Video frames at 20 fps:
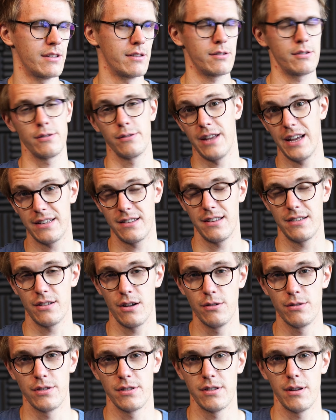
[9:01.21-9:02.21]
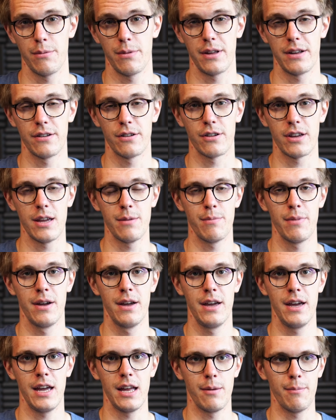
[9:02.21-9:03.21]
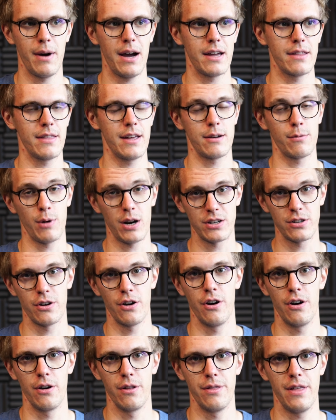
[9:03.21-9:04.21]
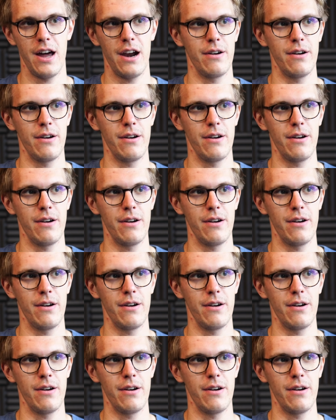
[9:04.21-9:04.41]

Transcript: So that is also something to keep in mind, that what you heard there